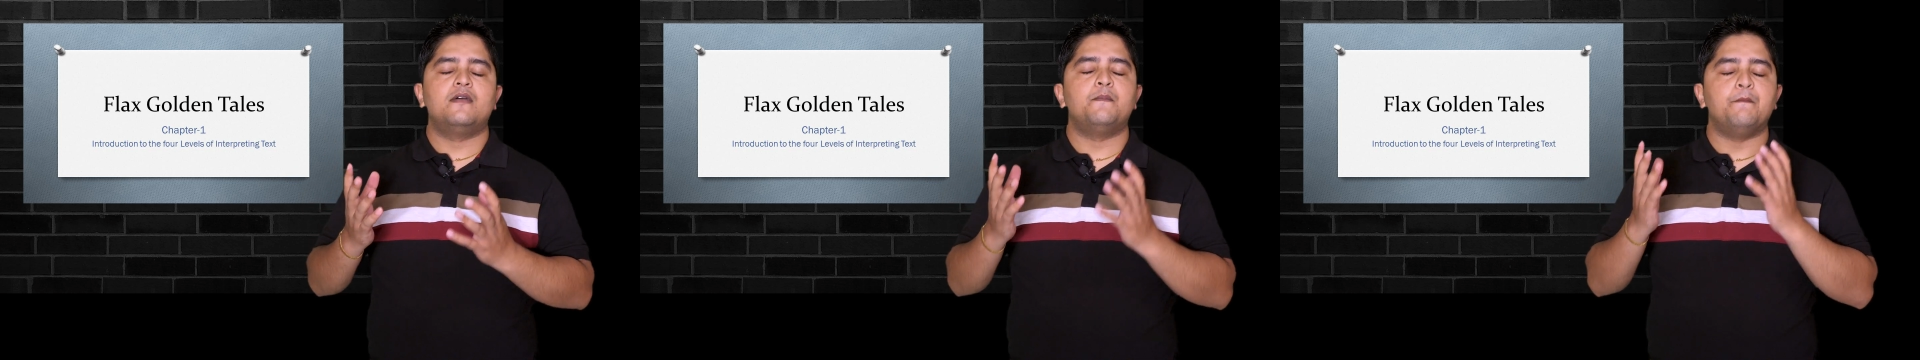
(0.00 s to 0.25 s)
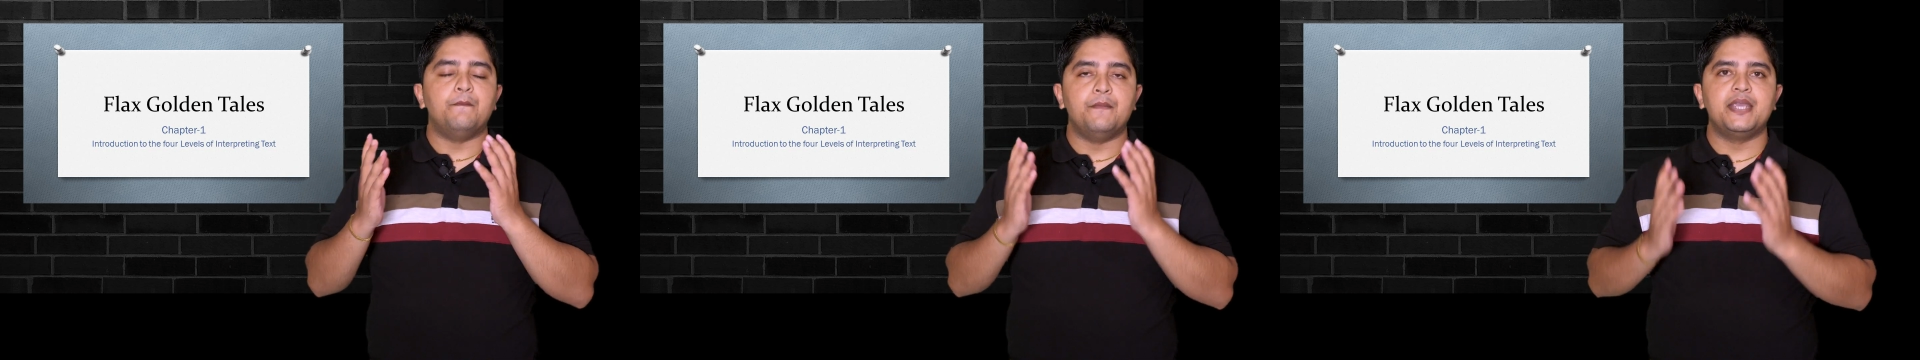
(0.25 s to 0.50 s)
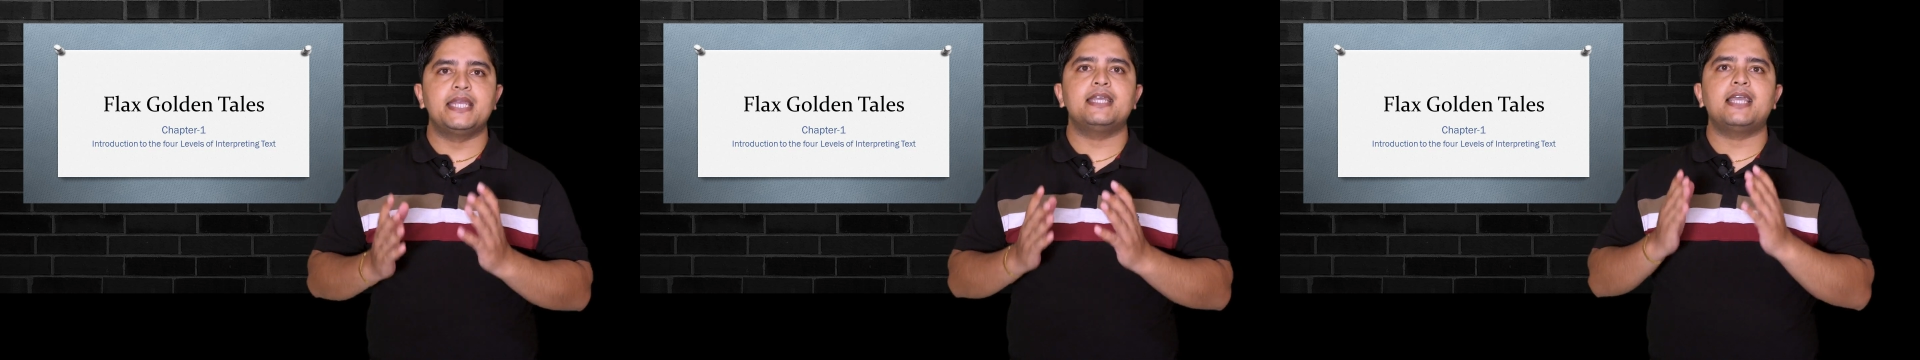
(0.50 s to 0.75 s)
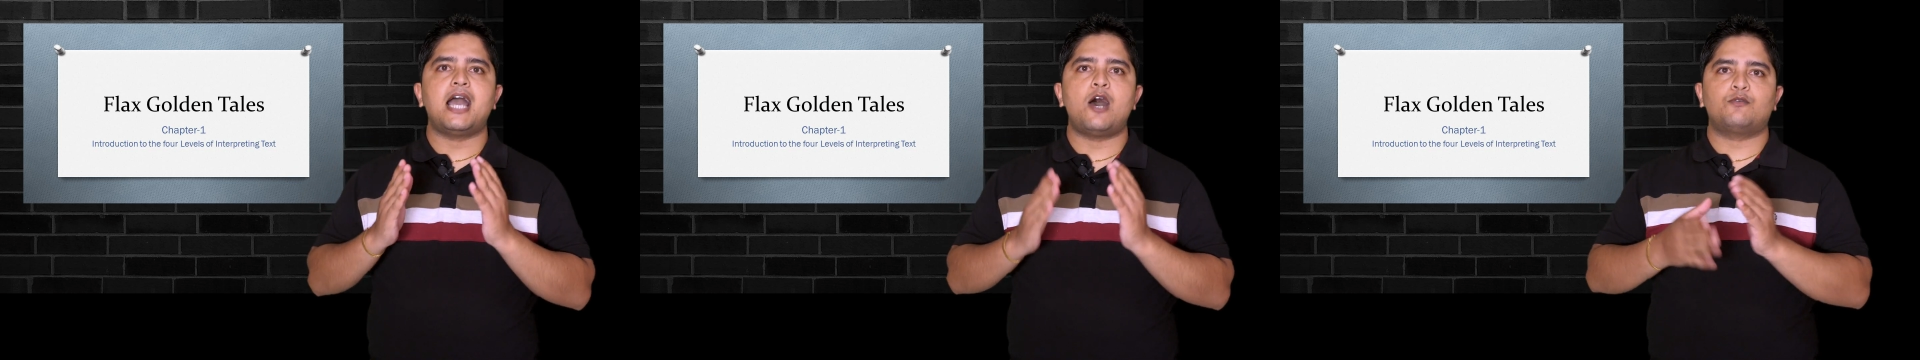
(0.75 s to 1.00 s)

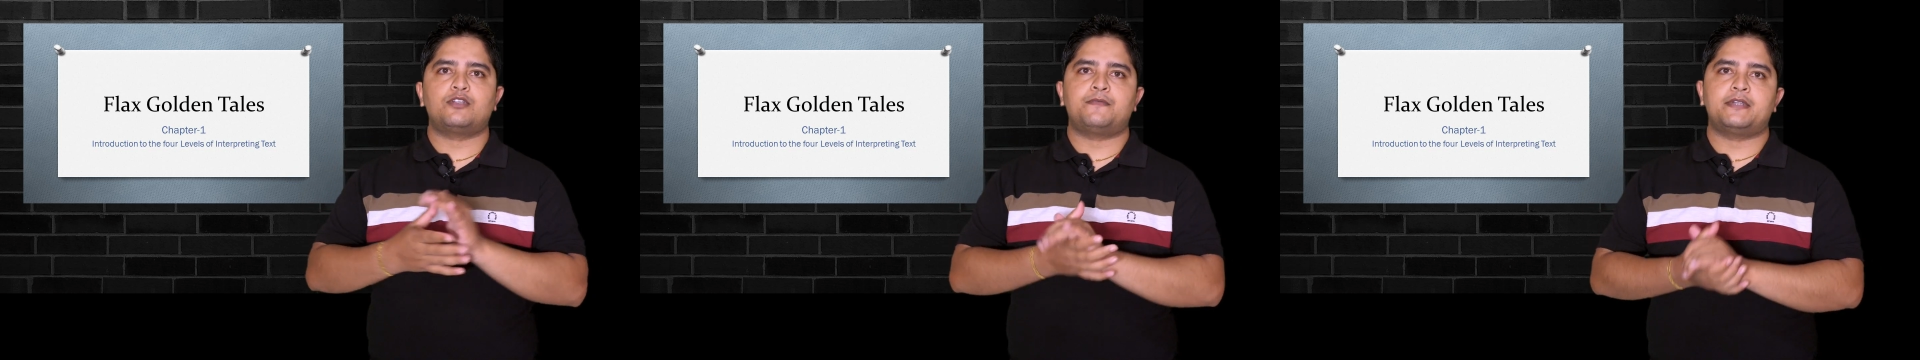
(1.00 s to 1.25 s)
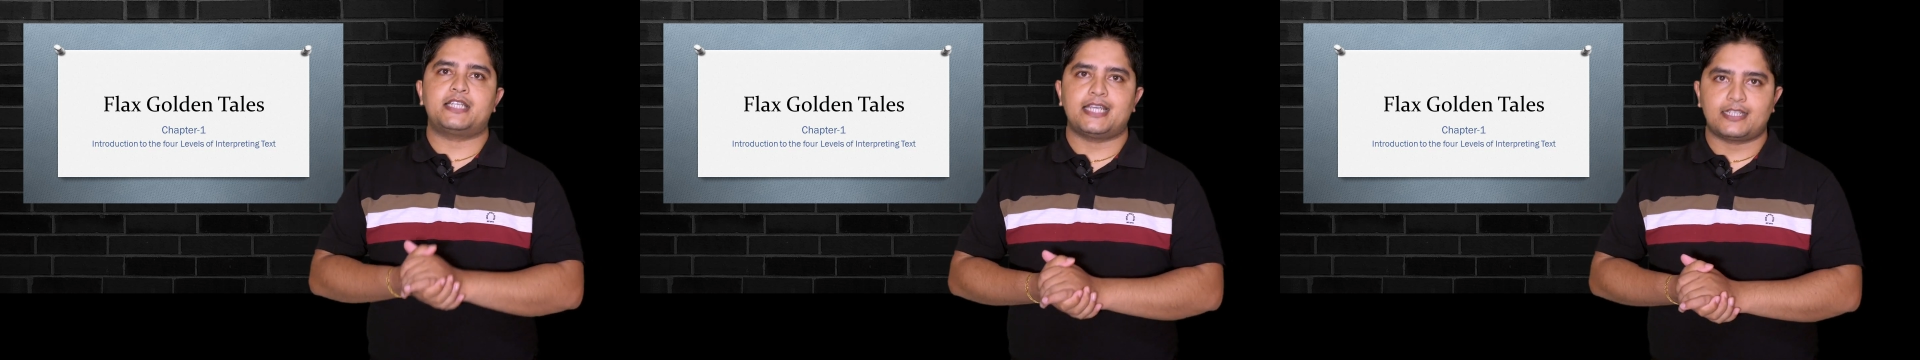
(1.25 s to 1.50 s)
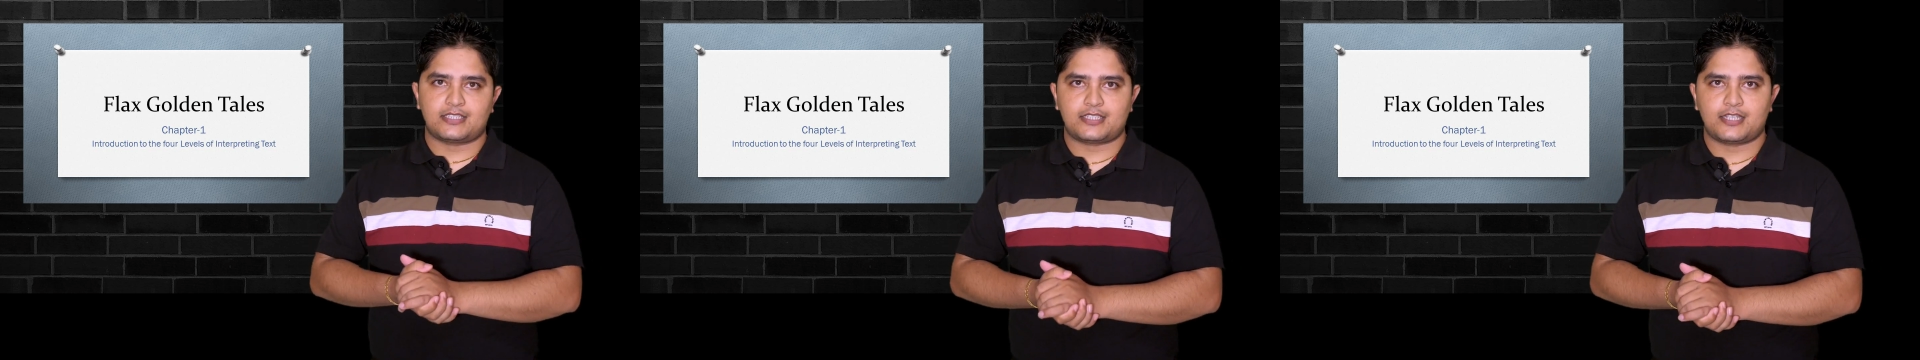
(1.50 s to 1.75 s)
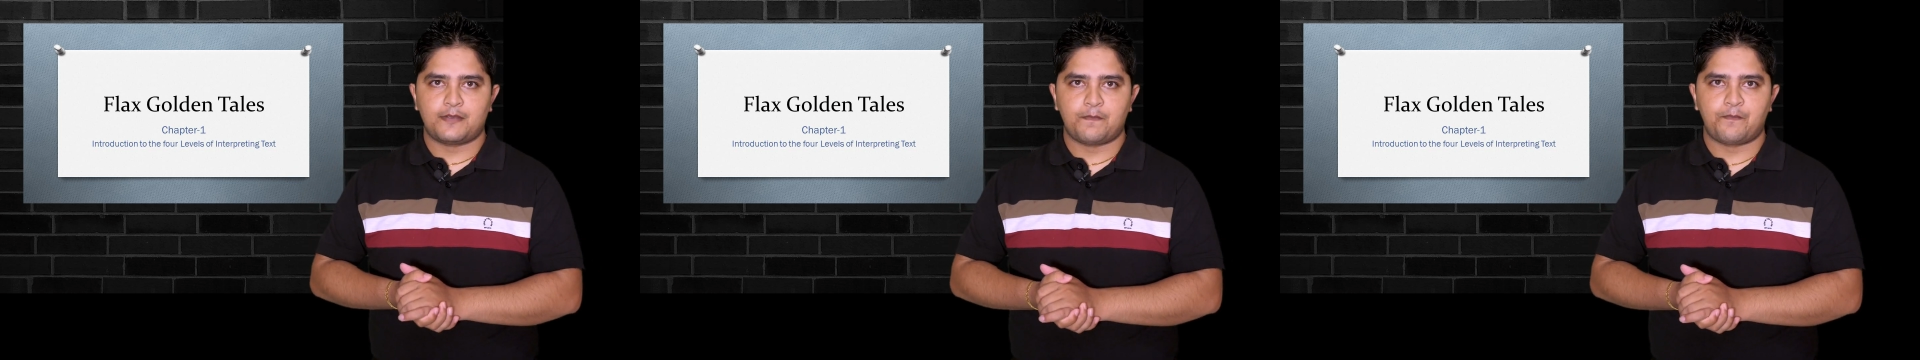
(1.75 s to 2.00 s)
meaning out of a
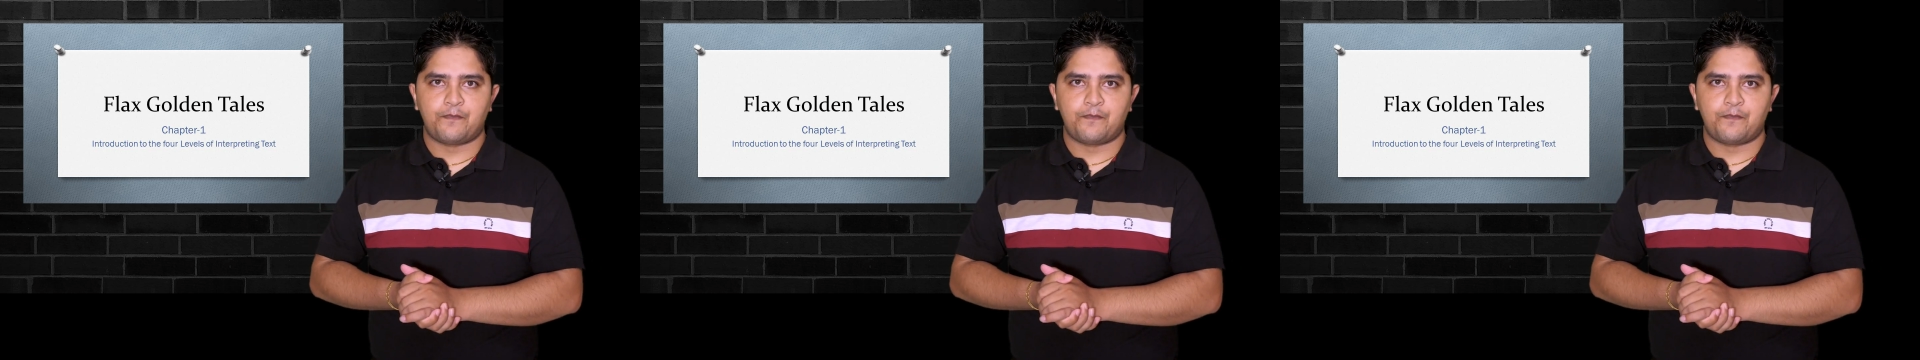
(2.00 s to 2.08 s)
text.